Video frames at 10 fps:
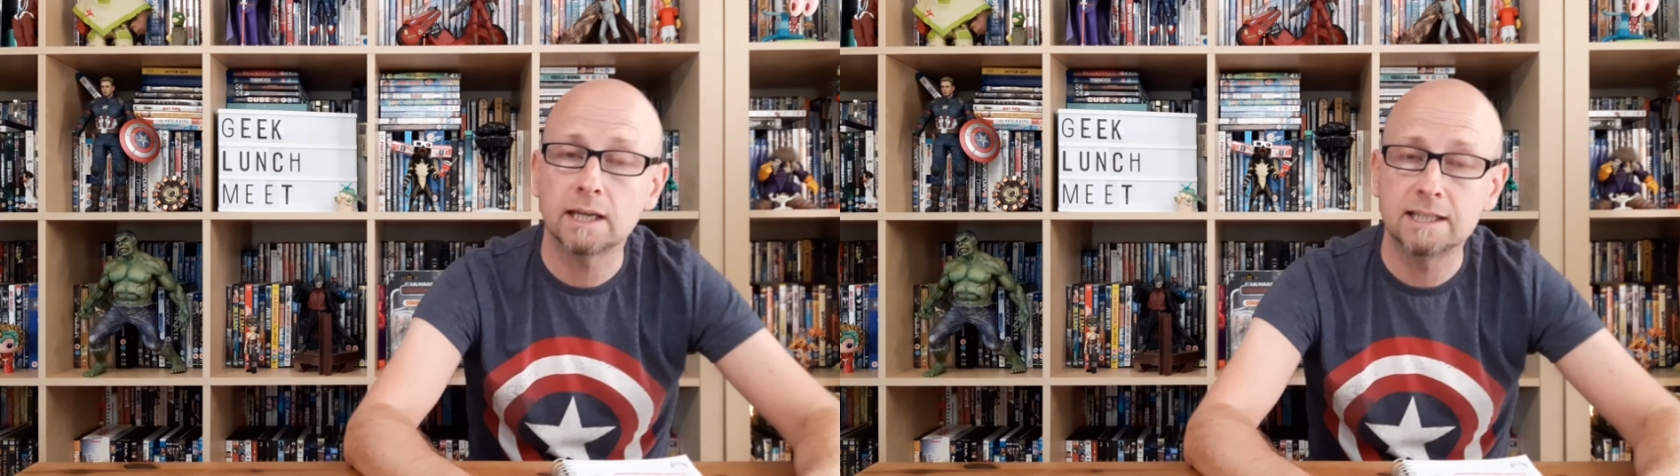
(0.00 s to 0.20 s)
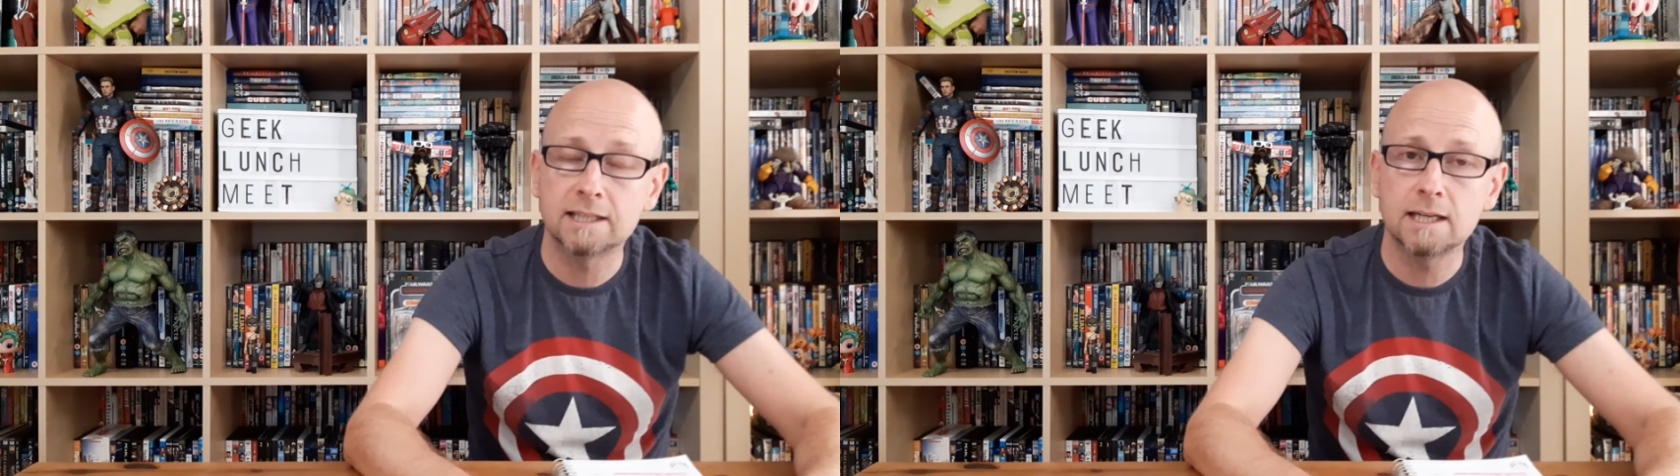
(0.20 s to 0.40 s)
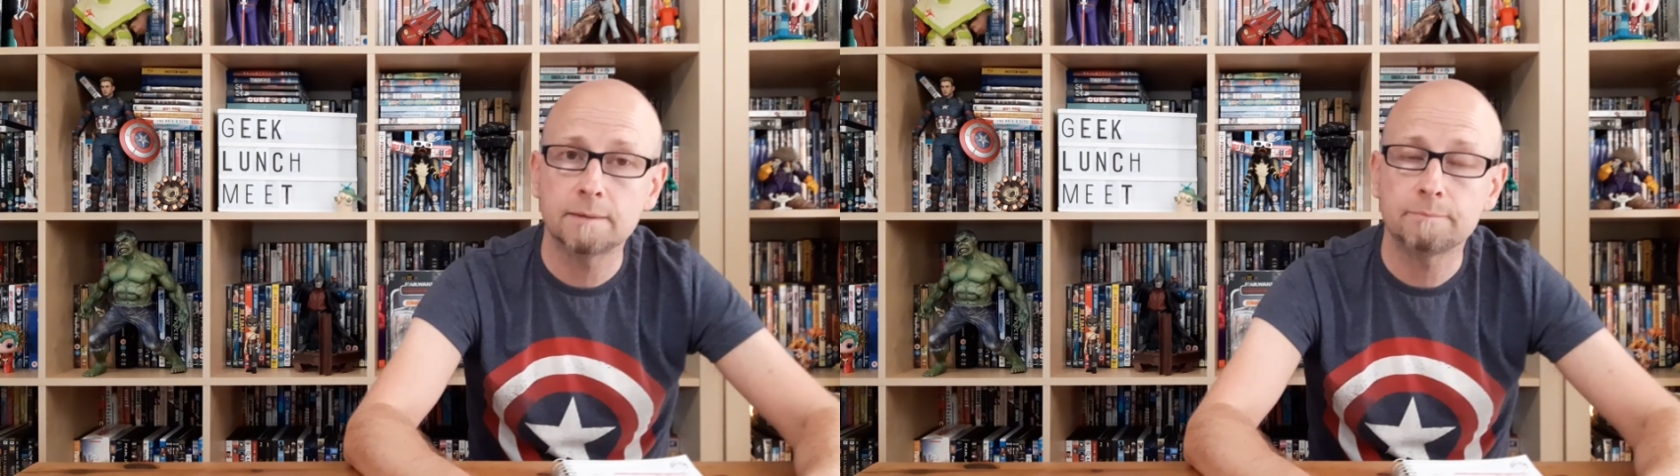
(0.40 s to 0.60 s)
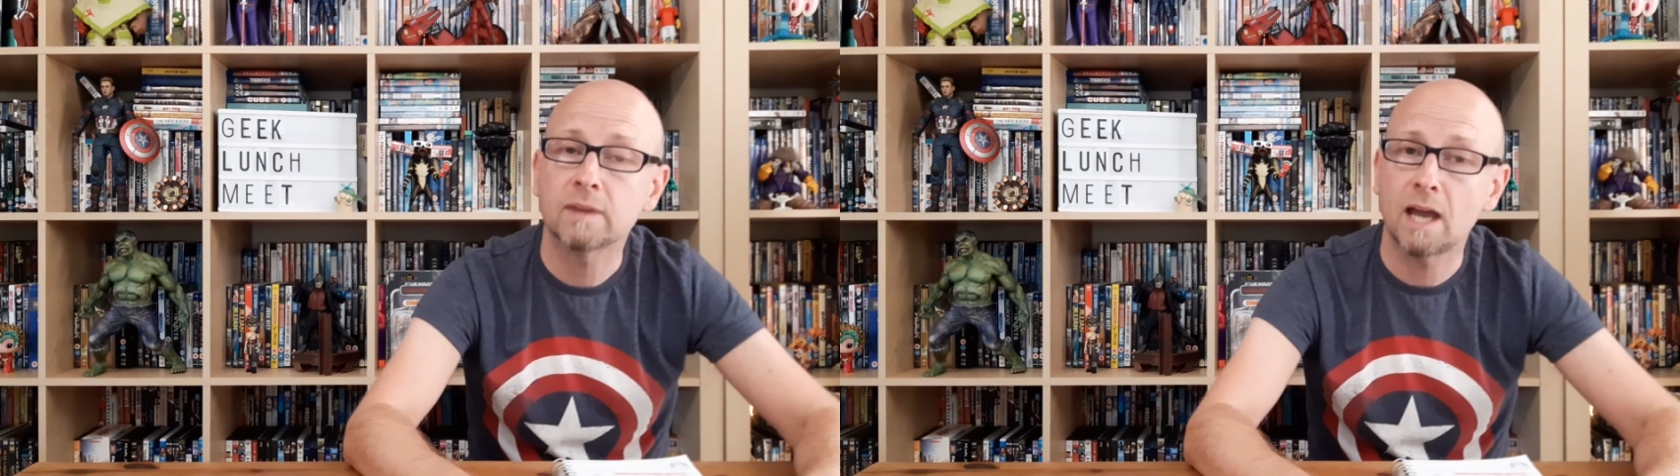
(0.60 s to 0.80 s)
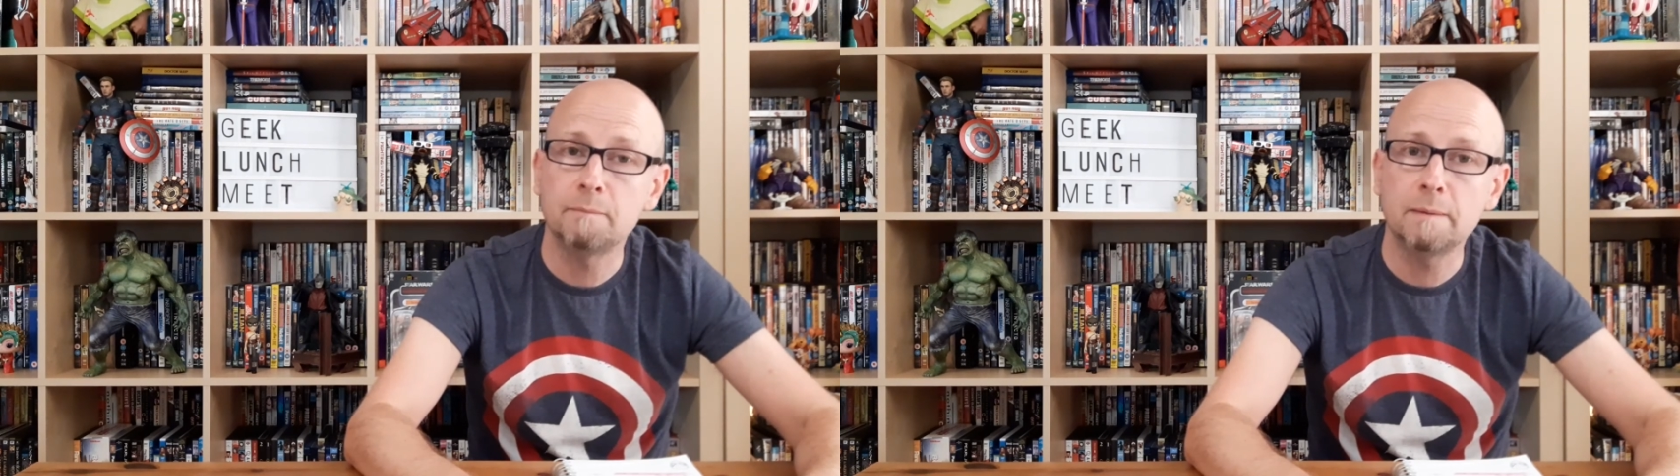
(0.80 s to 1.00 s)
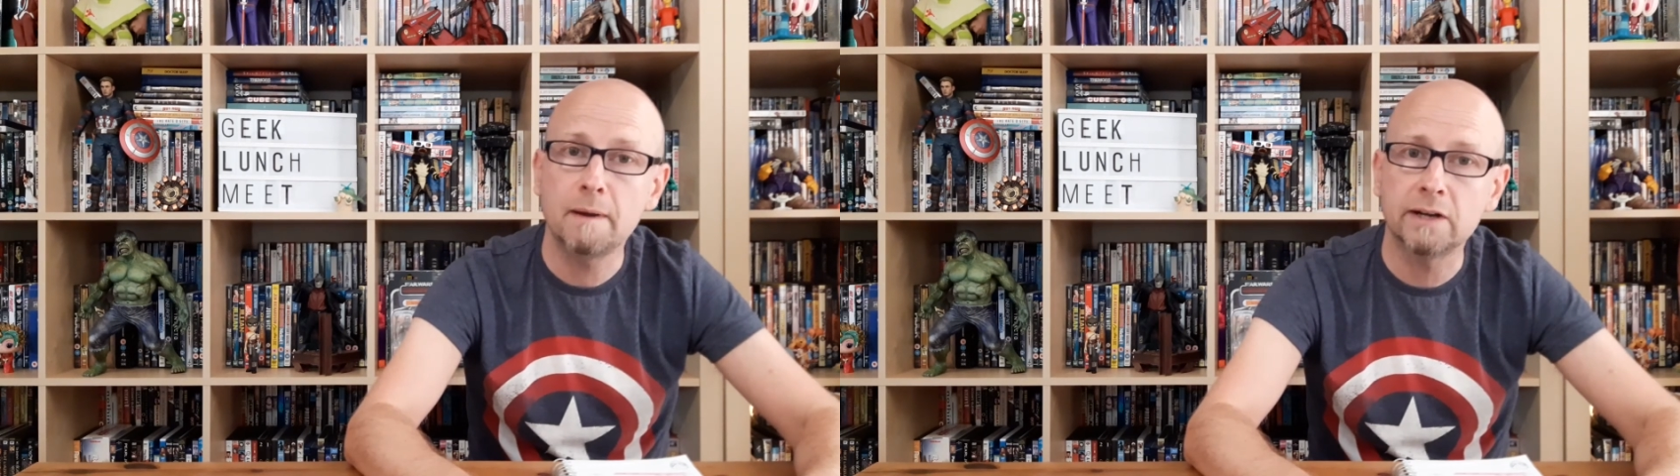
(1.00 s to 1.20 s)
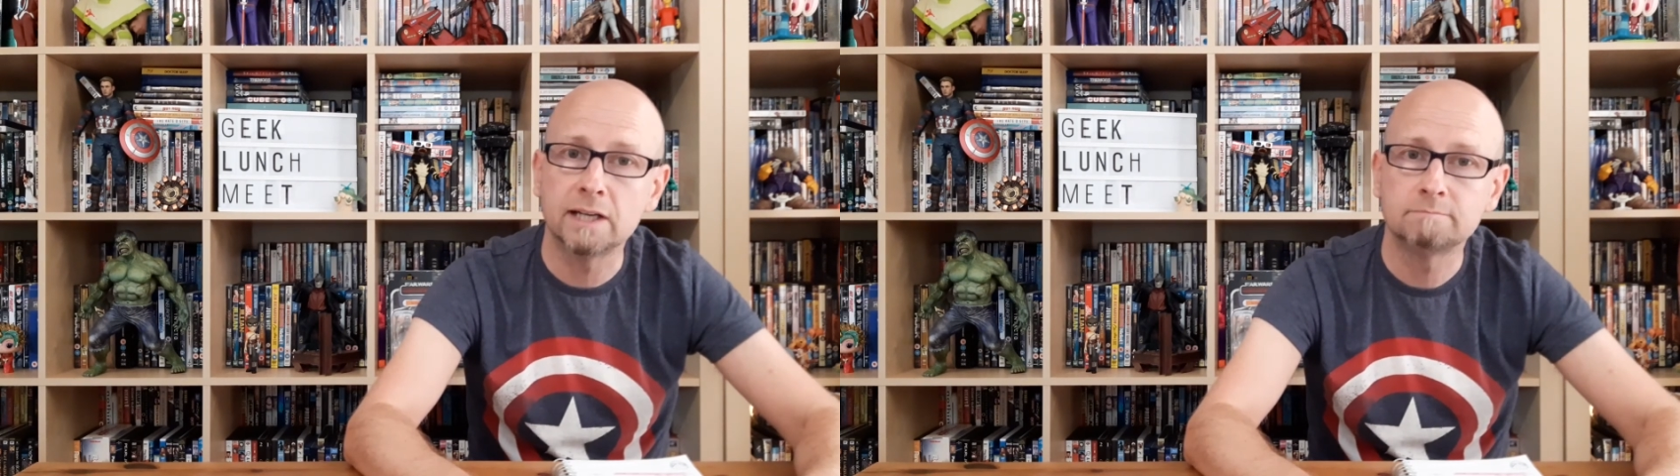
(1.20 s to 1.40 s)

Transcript: eat geek and be merry.